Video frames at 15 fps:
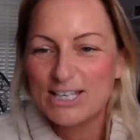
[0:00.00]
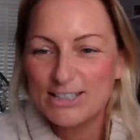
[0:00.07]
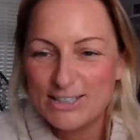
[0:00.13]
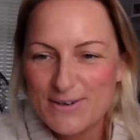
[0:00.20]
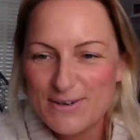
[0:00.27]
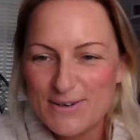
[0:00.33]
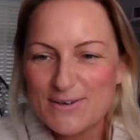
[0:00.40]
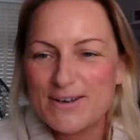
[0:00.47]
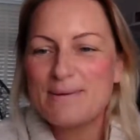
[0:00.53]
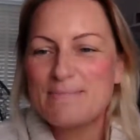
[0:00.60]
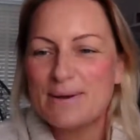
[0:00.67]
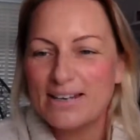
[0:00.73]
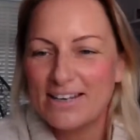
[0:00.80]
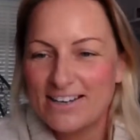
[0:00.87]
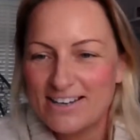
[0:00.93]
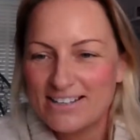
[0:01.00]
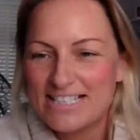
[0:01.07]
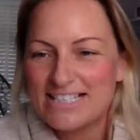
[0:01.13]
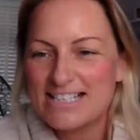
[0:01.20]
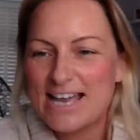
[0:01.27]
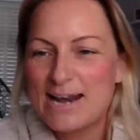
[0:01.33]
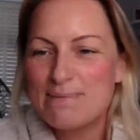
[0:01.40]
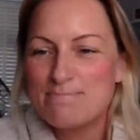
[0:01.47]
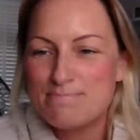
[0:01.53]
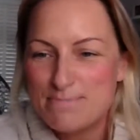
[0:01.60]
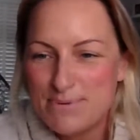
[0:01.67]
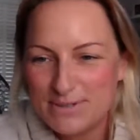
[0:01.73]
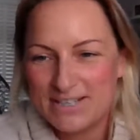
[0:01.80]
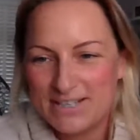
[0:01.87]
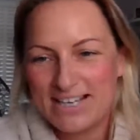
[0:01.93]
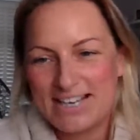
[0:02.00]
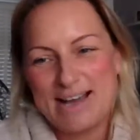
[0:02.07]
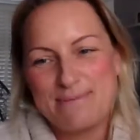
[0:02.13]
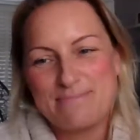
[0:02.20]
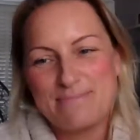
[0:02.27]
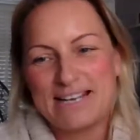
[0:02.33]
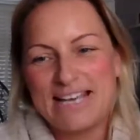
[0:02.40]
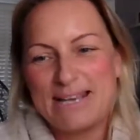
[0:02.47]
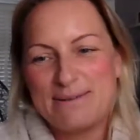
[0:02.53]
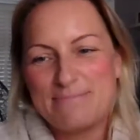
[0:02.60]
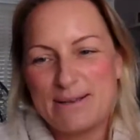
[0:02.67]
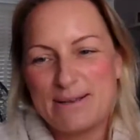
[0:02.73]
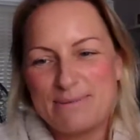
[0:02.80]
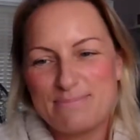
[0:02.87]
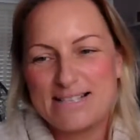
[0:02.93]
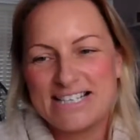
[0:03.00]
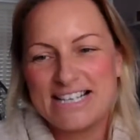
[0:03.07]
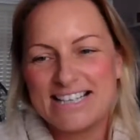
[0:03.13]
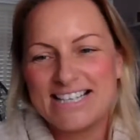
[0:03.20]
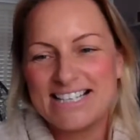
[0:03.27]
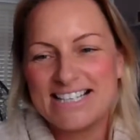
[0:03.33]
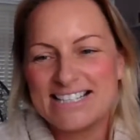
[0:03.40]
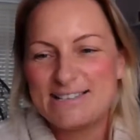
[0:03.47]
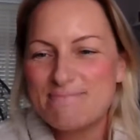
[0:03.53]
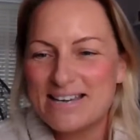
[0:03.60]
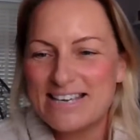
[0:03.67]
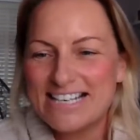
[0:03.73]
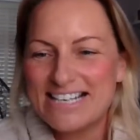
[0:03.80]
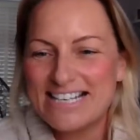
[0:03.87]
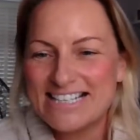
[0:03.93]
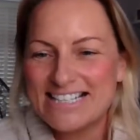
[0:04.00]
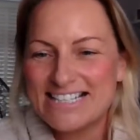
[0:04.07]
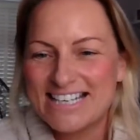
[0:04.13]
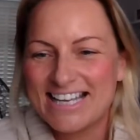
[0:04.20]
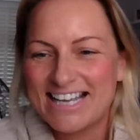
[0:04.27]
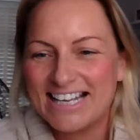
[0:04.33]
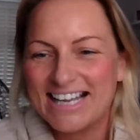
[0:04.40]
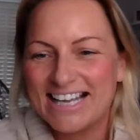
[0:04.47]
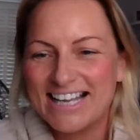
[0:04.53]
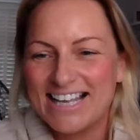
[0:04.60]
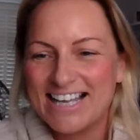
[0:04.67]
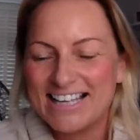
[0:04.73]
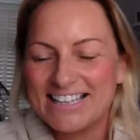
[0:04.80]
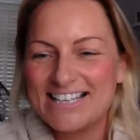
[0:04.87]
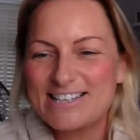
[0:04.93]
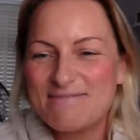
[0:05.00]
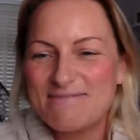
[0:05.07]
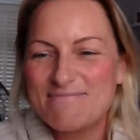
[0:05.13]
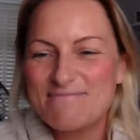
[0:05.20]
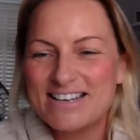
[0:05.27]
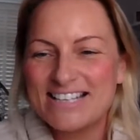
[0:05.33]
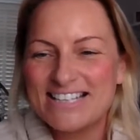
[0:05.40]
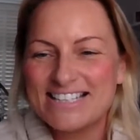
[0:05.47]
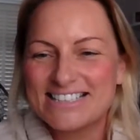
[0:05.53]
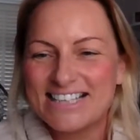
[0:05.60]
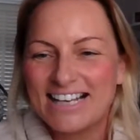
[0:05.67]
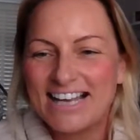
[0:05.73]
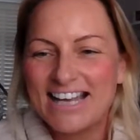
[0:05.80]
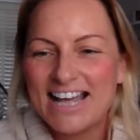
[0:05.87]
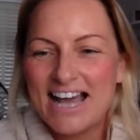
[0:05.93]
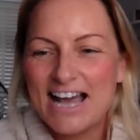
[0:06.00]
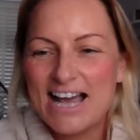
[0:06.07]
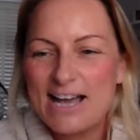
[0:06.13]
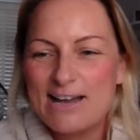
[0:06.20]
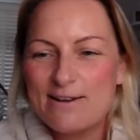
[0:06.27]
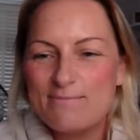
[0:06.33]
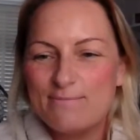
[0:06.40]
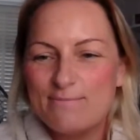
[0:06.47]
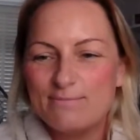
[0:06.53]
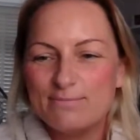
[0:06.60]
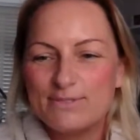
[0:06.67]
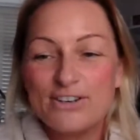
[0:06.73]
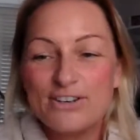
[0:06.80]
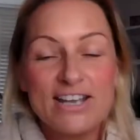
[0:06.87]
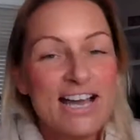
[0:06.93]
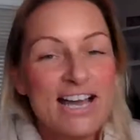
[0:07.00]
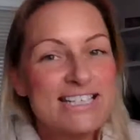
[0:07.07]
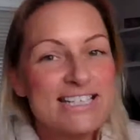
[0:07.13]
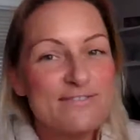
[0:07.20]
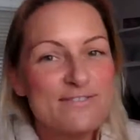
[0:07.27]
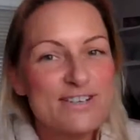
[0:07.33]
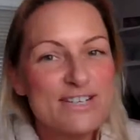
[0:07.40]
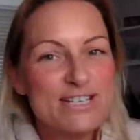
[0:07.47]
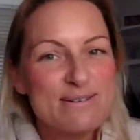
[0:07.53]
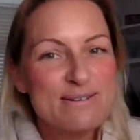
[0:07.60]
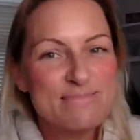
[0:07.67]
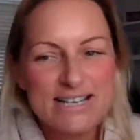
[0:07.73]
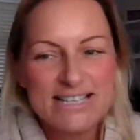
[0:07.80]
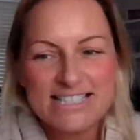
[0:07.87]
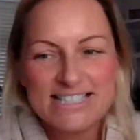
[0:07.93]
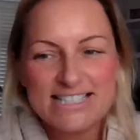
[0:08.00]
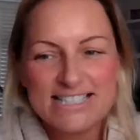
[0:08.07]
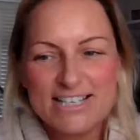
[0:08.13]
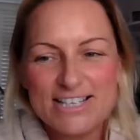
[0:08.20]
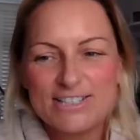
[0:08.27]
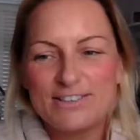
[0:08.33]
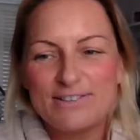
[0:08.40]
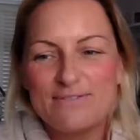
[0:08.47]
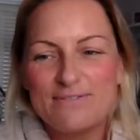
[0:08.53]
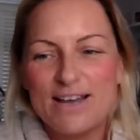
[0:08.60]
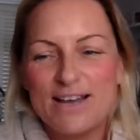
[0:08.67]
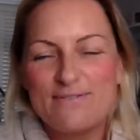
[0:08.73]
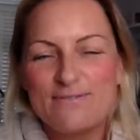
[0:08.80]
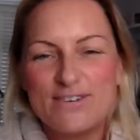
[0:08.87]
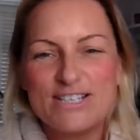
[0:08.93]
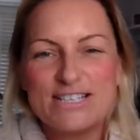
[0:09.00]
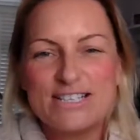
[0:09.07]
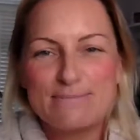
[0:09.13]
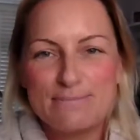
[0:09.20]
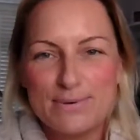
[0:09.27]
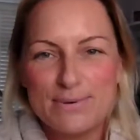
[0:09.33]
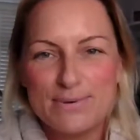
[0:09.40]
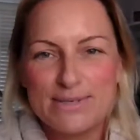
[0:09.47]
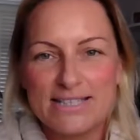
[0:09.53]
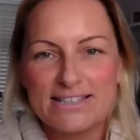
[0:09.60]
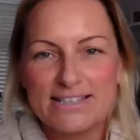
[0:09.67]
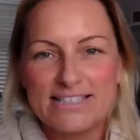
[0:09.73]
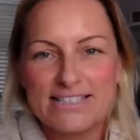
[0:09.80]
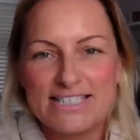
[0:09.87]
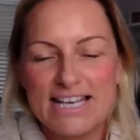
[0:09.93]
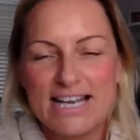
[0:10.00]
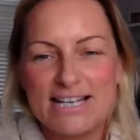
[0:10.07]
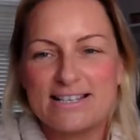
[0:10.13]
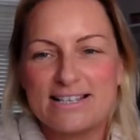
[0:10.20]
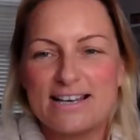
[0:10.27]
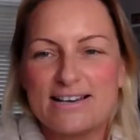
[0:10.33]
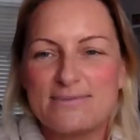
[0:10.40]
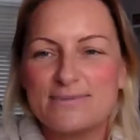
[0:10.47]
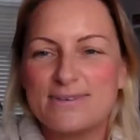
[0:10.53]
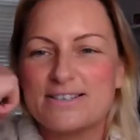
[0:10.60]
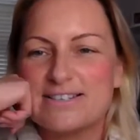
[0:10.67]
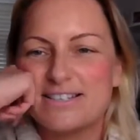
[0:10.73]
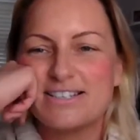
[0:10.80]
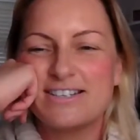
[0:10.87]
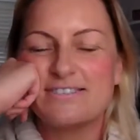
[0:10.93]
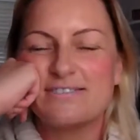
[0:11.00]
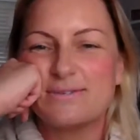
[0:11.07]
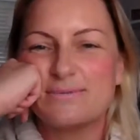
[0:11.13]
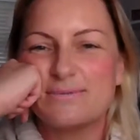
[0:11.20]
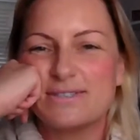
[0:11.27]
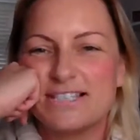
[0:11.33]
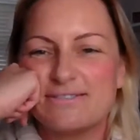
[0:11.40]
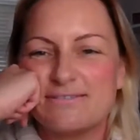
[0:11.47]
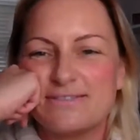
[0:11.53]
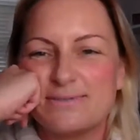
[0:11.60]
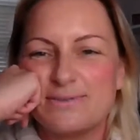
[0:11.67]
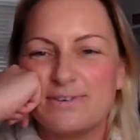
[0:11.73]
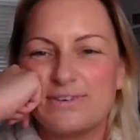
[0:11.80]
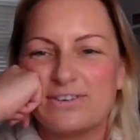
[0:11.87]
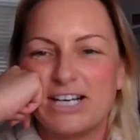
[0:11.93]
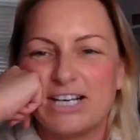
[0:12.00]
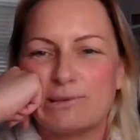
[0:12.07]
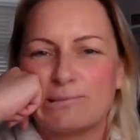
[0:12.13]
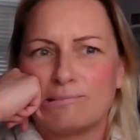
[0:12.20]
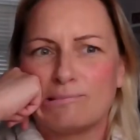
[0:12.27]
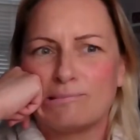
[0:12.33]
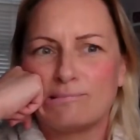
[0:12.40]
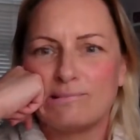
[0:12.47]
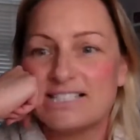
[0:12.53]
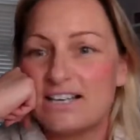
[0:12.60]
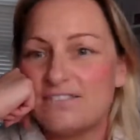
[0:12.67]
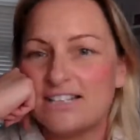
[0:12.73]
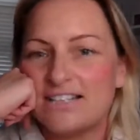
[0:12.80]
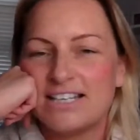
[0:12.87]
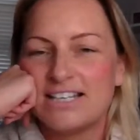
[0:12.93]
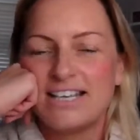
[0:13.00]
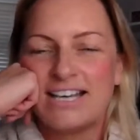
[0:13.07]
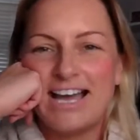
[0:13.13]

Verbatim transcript: Yoga, Pilates, and boot camp, keeping busy. That's amazing. That's amazing. Um, so yeah, I did a vision, but I did a session on the uh, vision board the other day. So that was, I don't know what series we're on now seven.